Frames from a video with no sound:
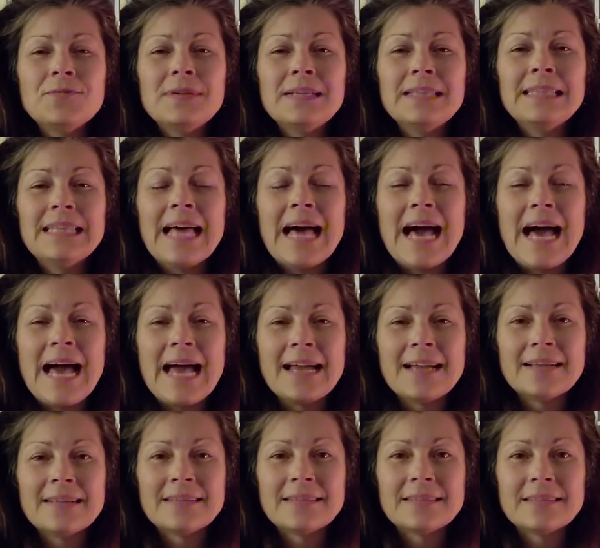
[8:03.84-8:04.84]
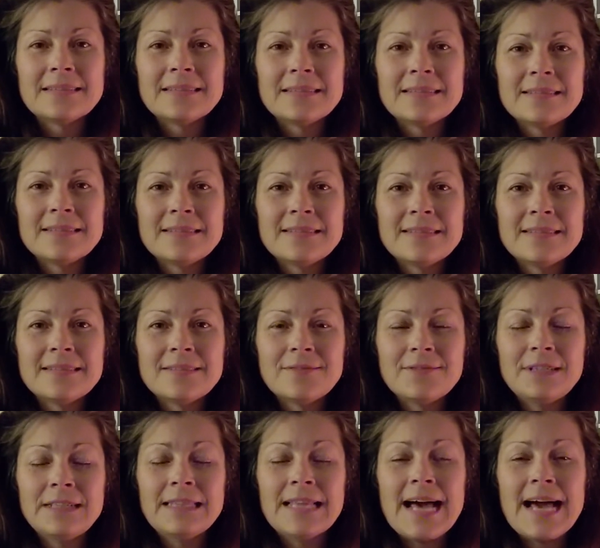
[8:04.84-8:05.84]
relax.
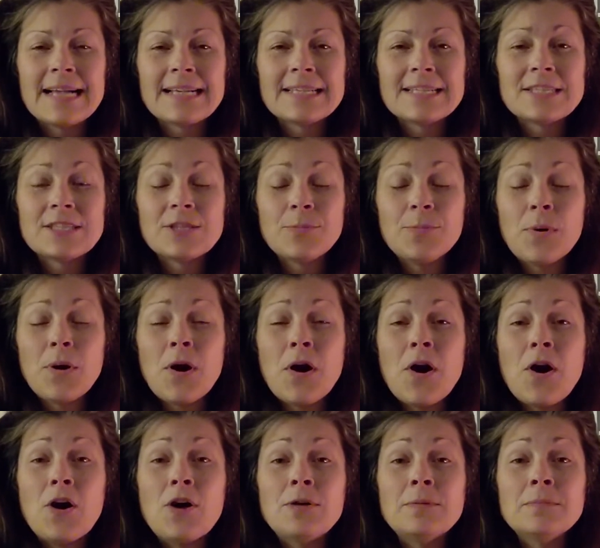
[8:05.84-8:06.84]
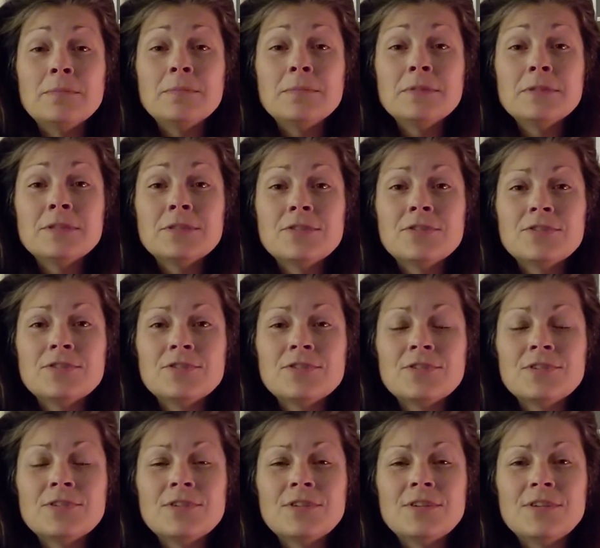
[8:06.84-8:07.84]
Relax the palms,
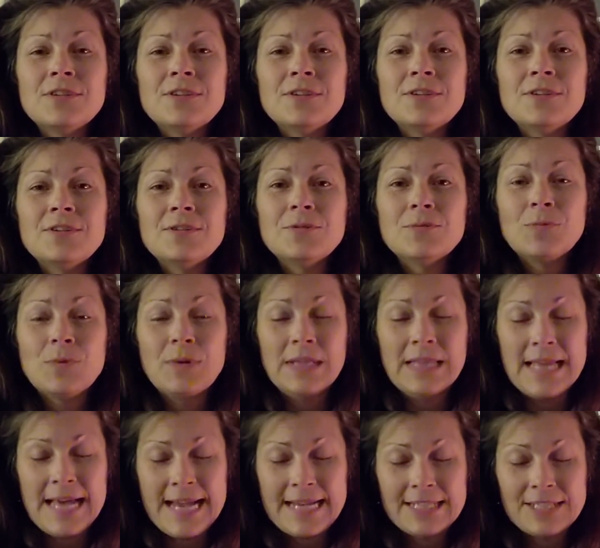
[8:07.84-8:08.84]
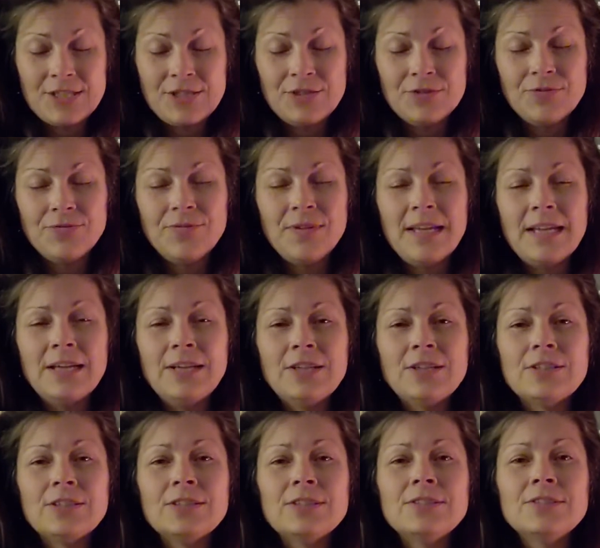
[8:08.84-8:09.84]
relax your
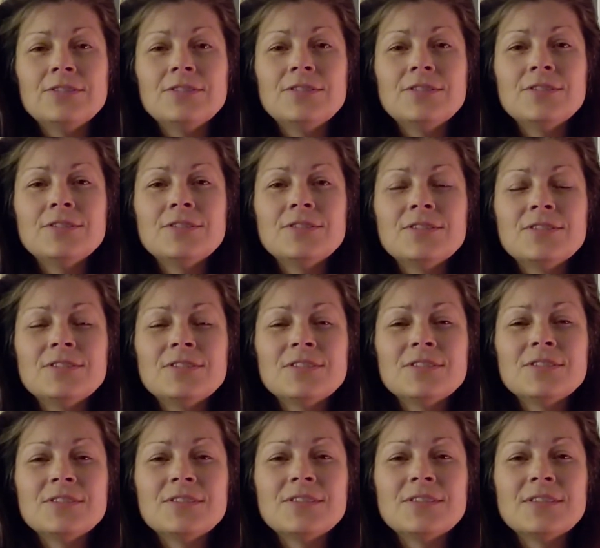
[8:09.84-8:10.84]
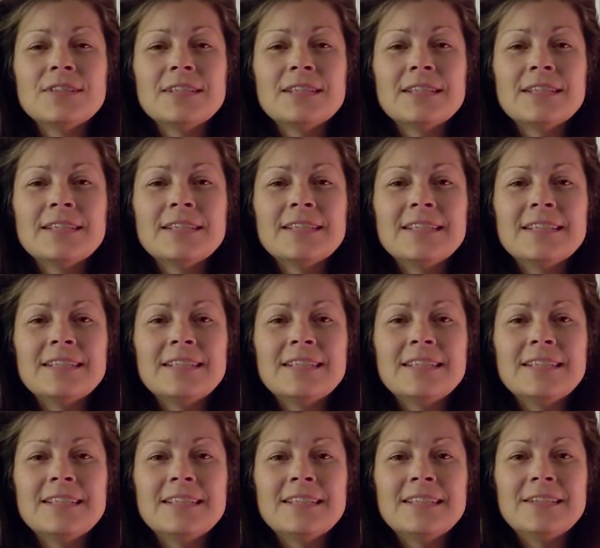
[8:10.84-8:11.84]
fingers.
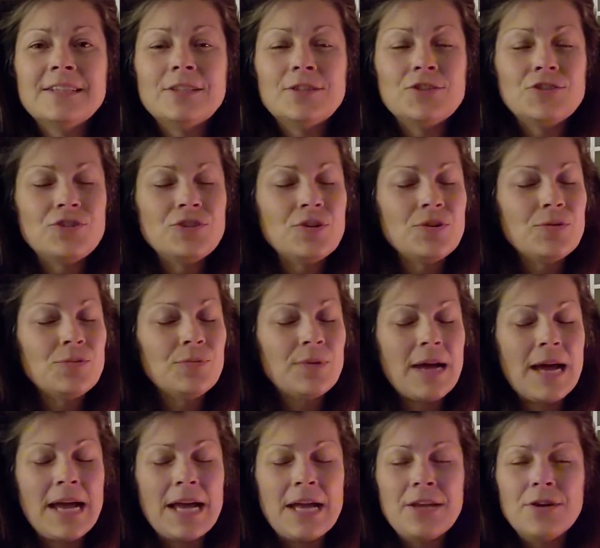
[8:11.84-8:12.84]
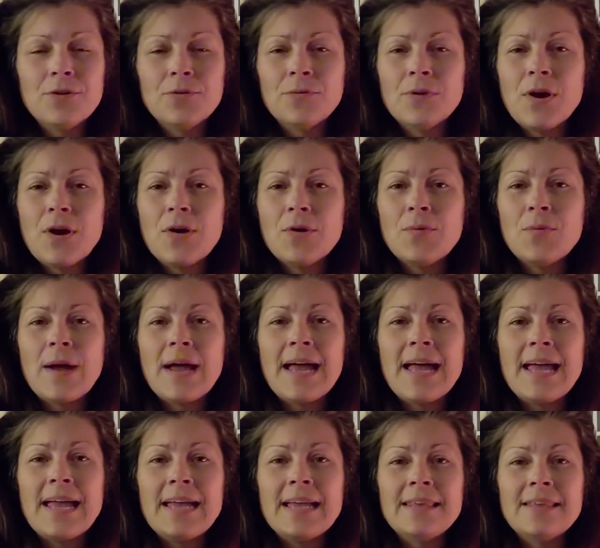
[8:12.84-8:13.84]
There's no right or wrong
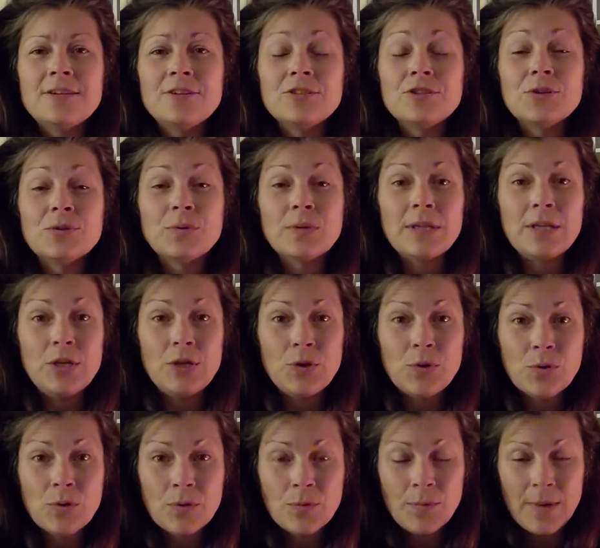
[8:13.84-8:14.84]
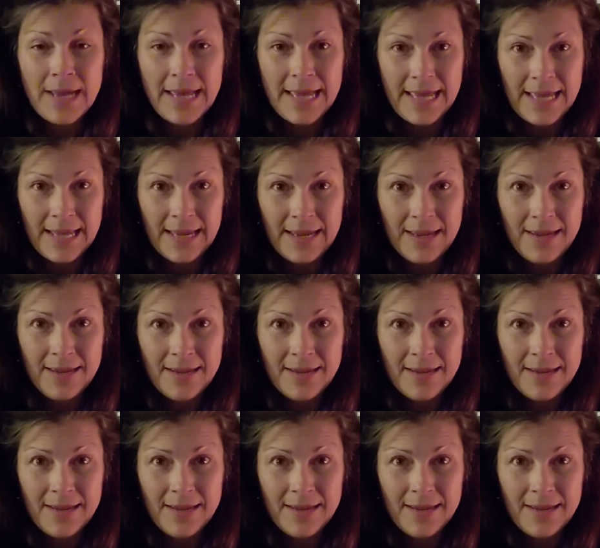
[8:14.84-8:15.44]
way, there's only your way.